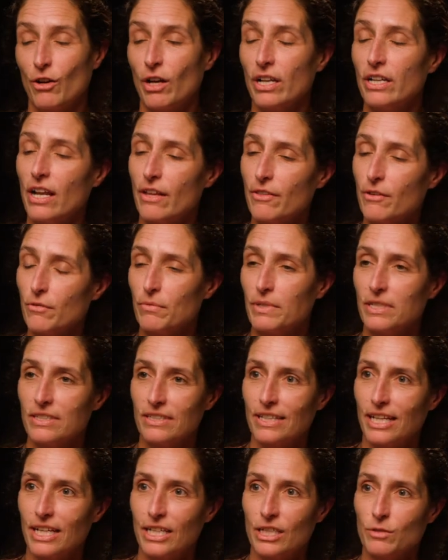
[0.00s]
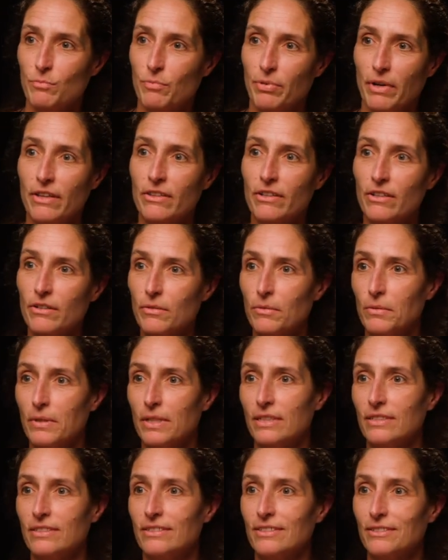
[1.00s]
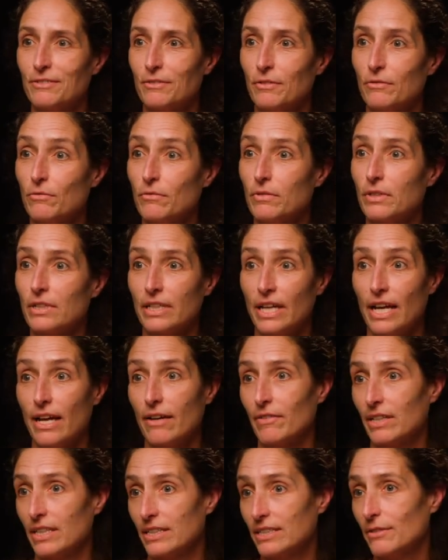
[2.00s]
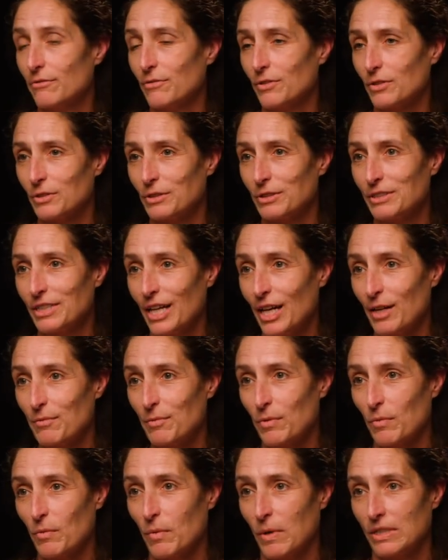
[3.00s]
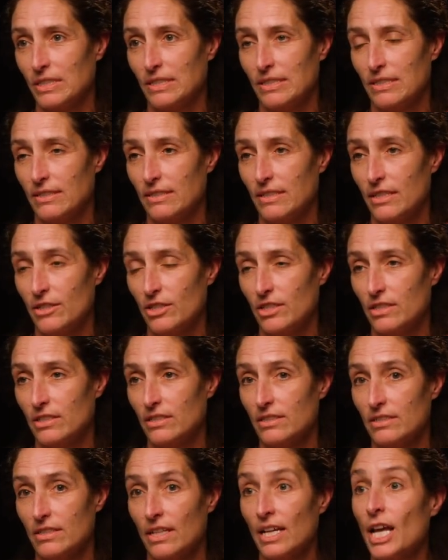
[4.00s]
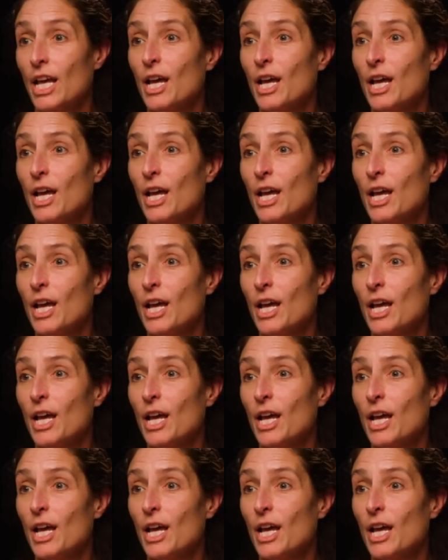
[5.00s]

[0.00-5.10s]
another reason that his brother was really having a difficult time with Walt's decisions.